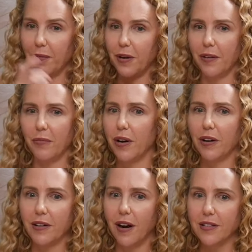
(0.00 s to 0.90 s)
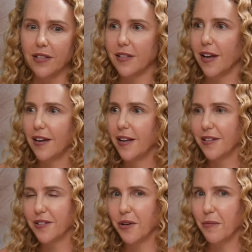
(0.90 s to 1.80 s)
we're our society
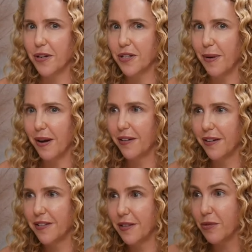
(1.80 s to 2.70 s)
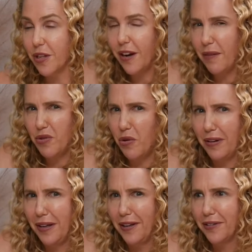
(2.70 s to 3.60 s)
is so much about consumption and i'm
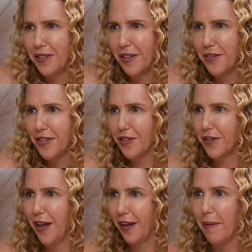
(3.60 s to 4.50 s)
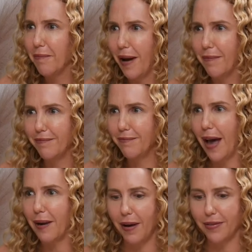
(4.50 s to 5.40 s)
totally guilty of it too yeah. like i'm i'm
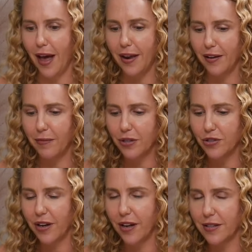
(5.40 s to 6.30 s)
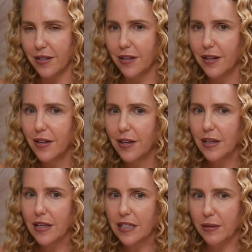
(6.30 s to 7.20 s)
bad about that and i've been trying to
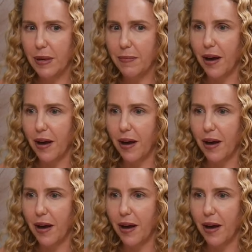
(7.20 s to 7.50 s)
to be